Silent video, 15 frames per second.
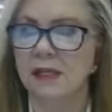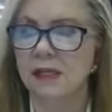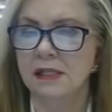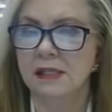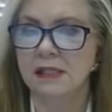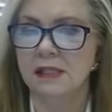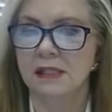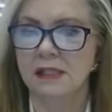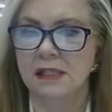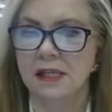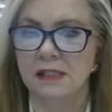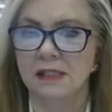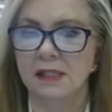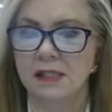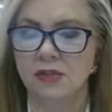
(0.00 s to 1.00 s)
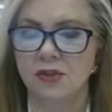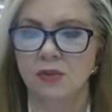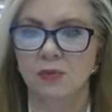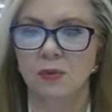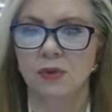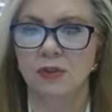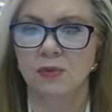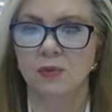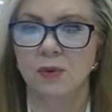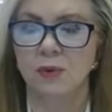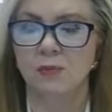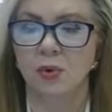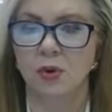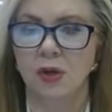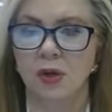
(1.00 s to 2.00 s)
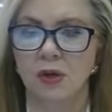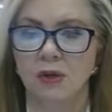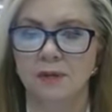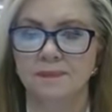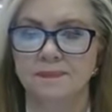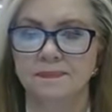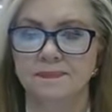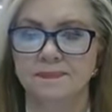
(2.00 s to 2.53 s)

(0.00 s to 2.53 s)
Any successes you want to report on?